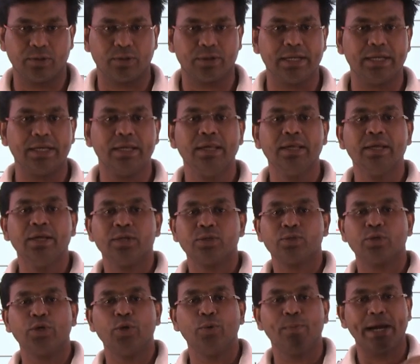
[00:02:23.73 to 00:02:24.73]
Okay,
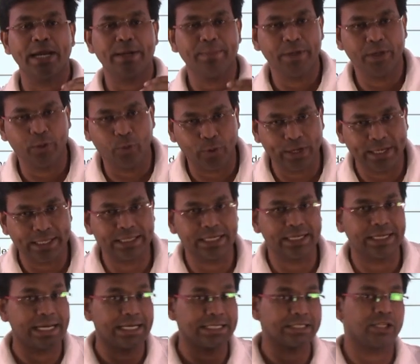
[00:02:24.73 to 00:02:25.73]
so you might be knowing
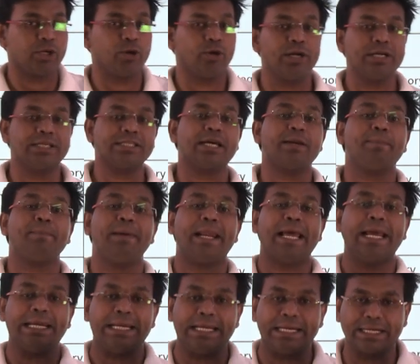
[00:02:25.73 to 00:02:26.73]
that asteroids are
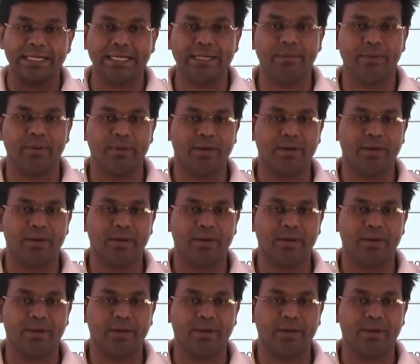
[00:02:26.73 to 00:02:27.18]
planetary